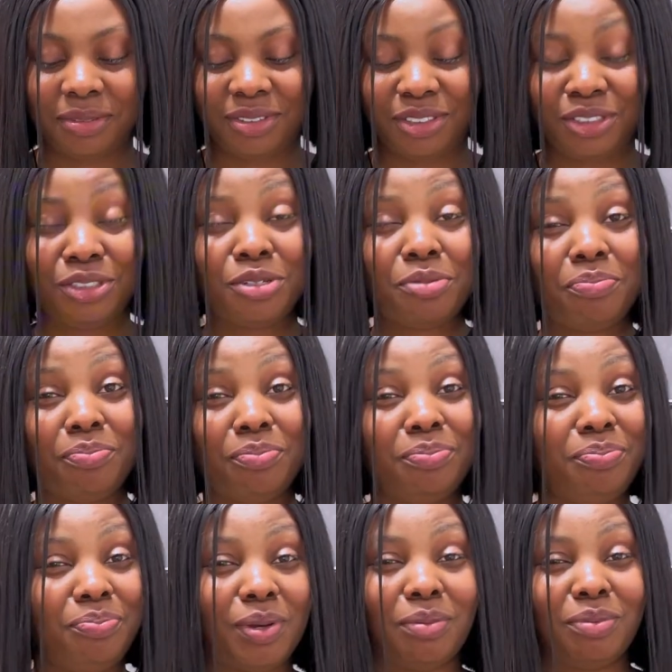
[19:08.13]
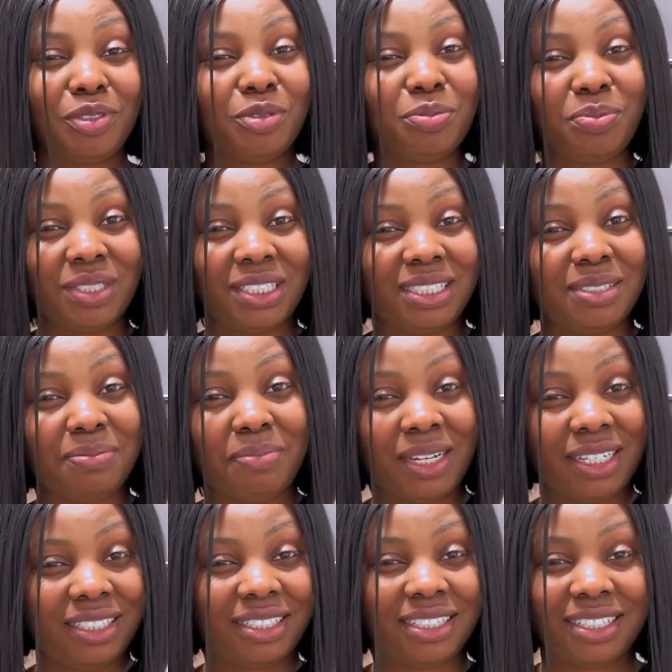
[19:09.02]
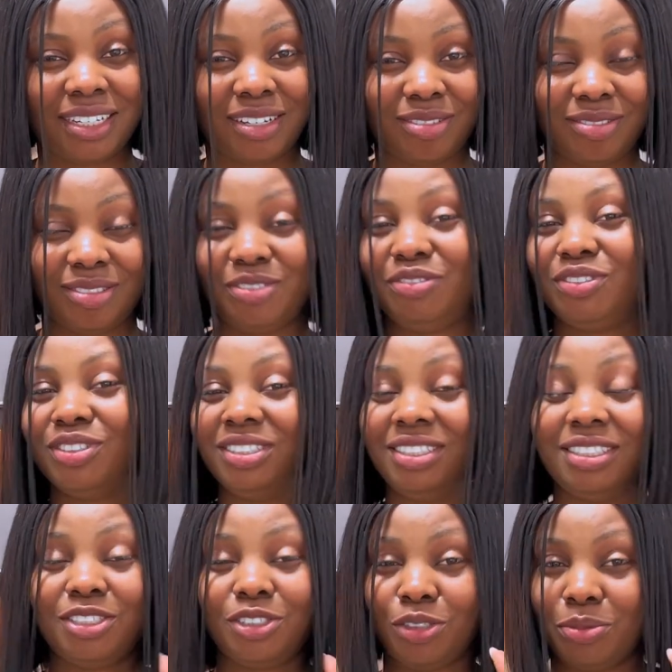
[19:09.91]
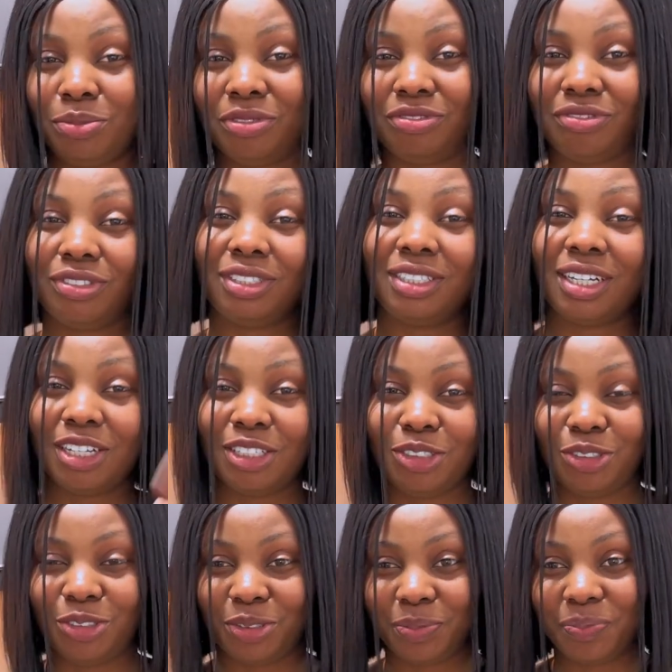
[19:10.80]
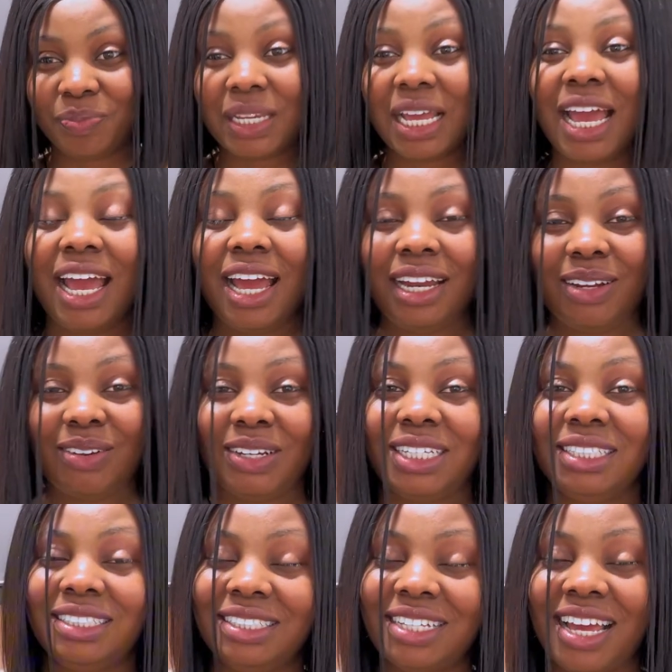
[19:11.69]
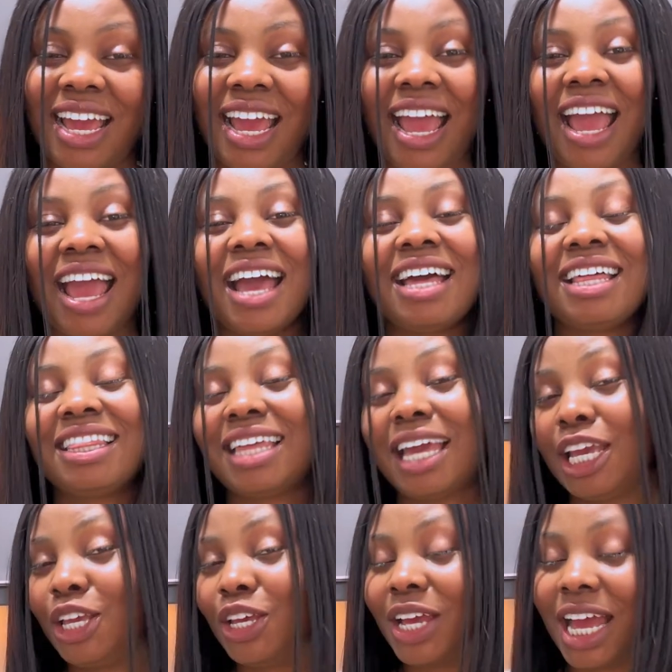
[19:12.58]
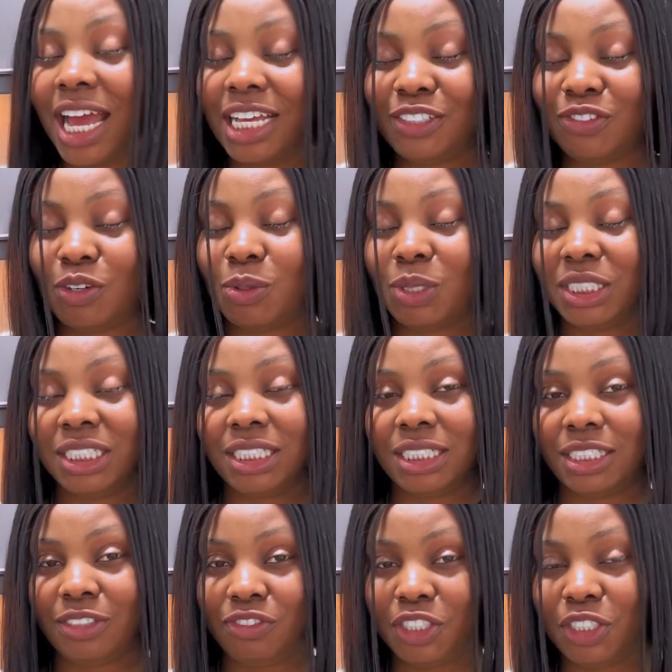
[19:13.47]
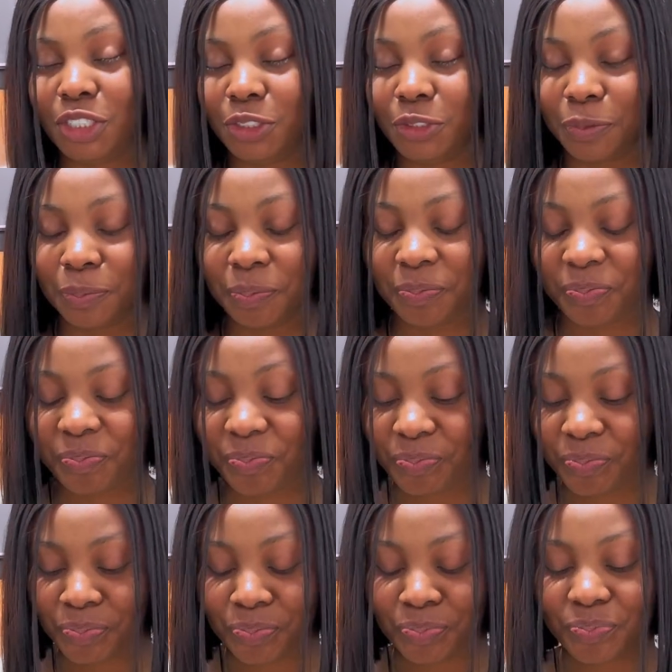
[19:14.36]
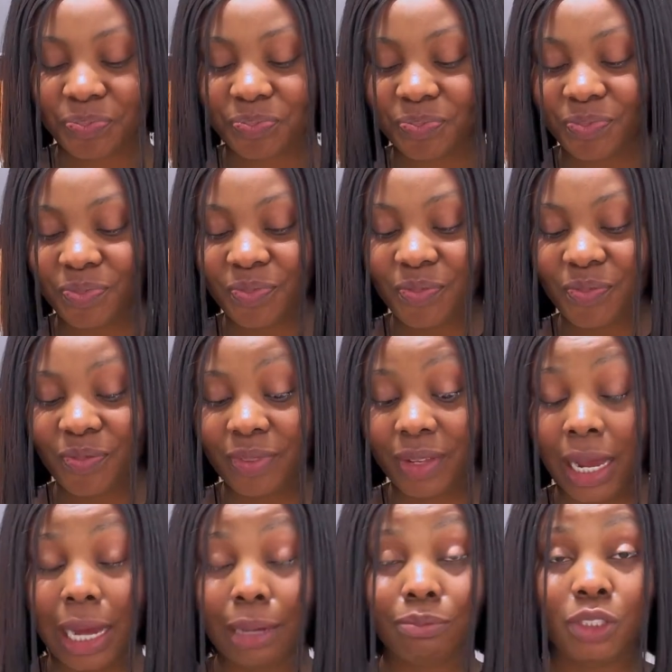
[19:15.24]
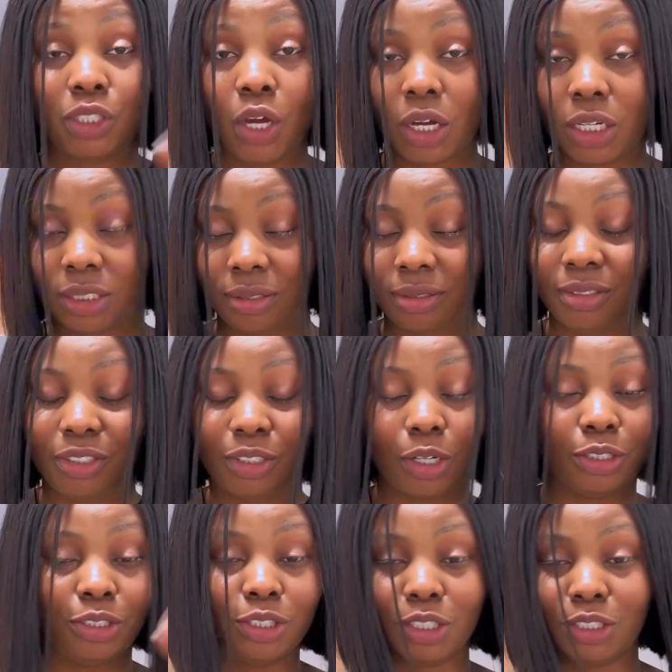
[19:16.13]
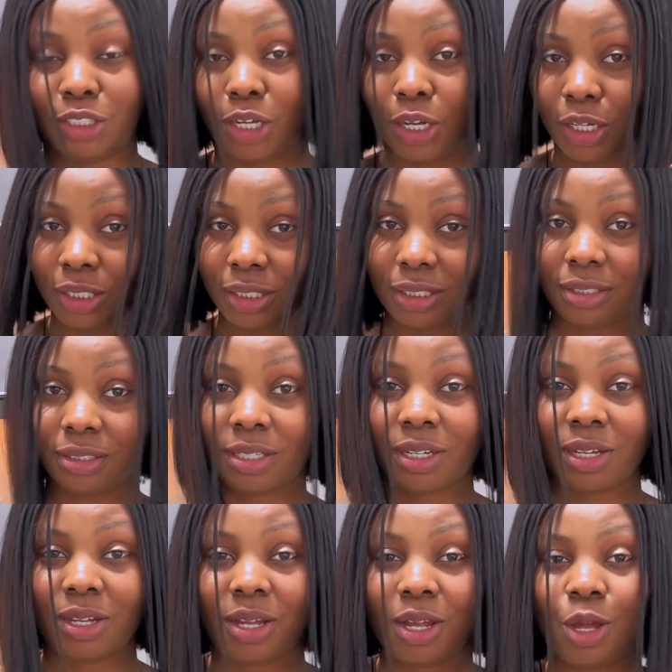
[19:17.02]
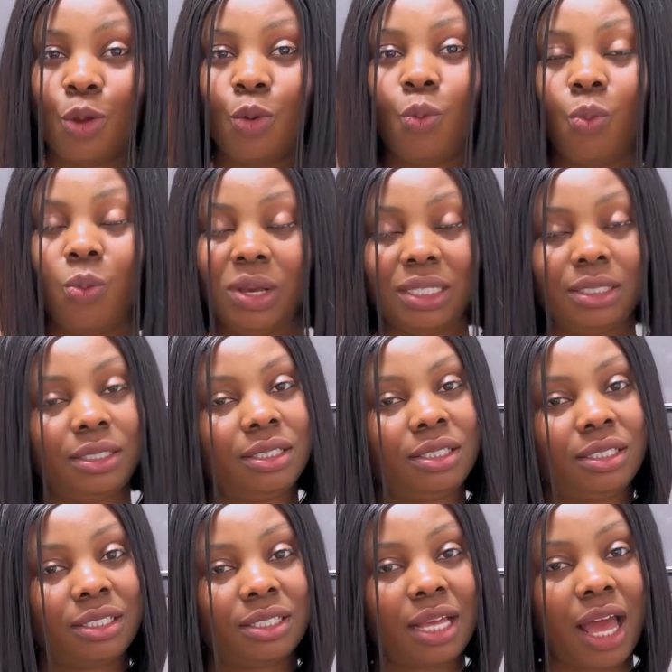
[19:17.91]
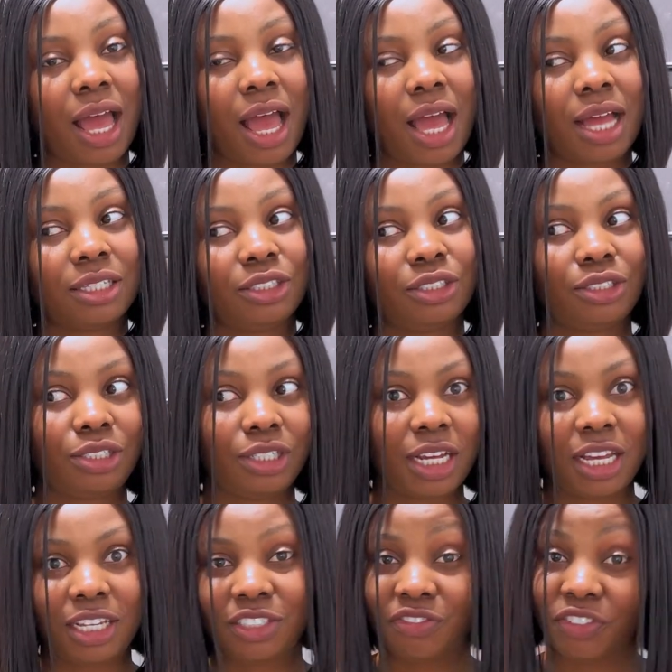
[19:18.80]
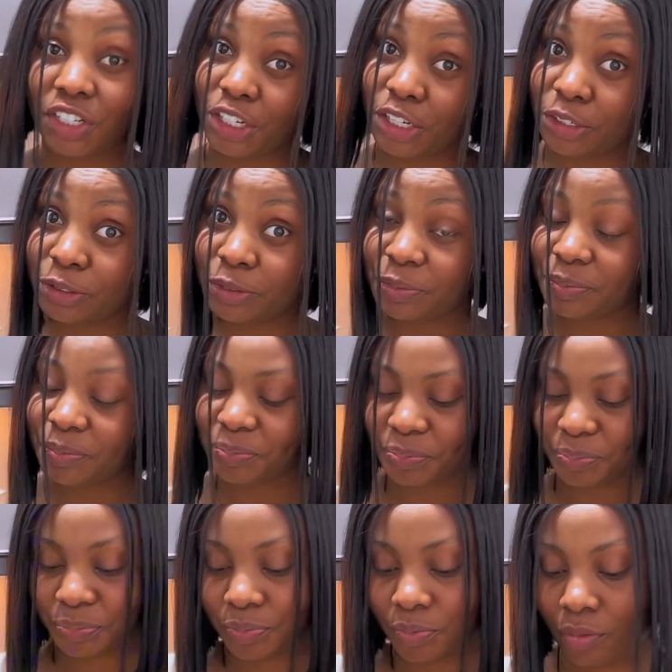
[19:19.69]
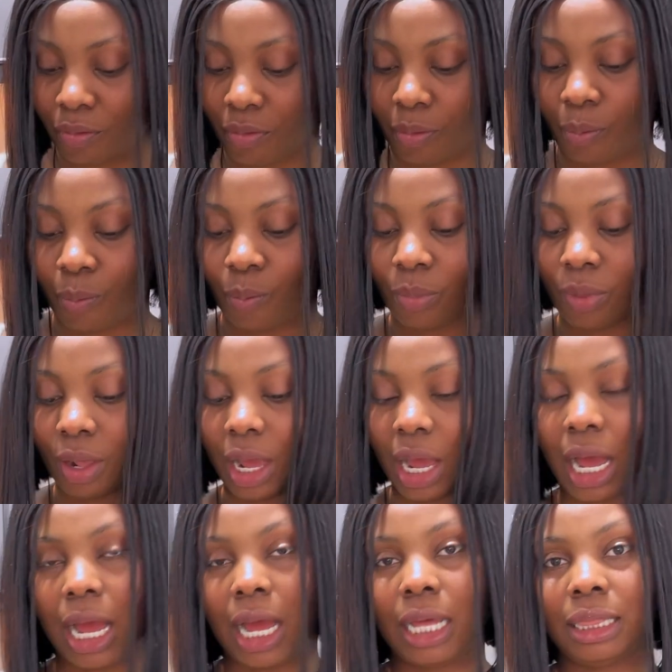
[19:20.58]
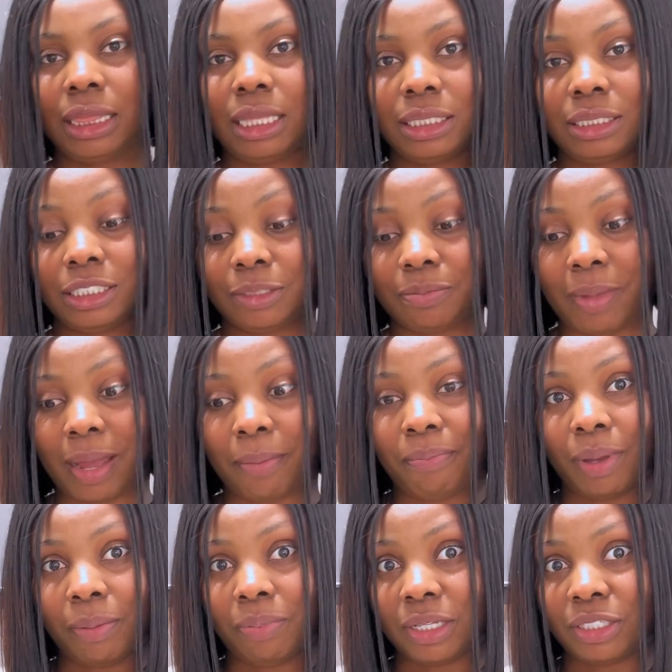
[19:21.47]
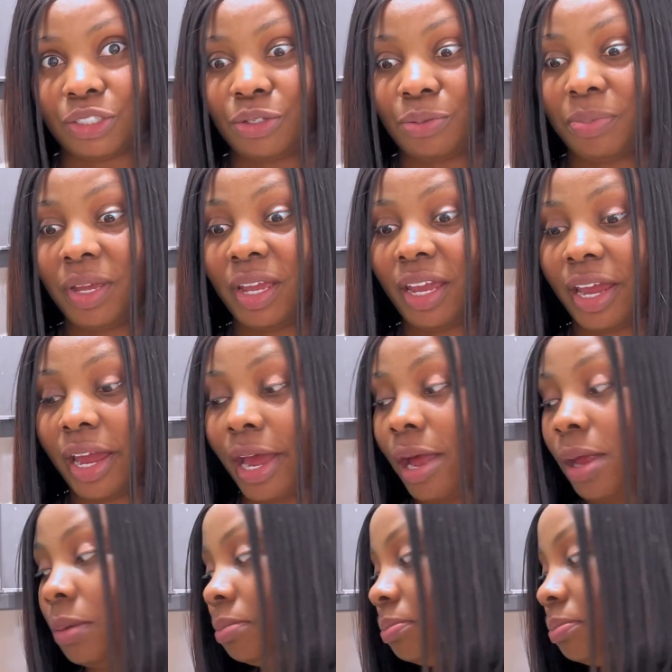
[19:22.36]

You know, pepper soup is medicinal. If you didn't know before, now you know. Anyways, thank you guys for watching this video. I'm done, done, done, done with today's video. Um this is my pepper soup here.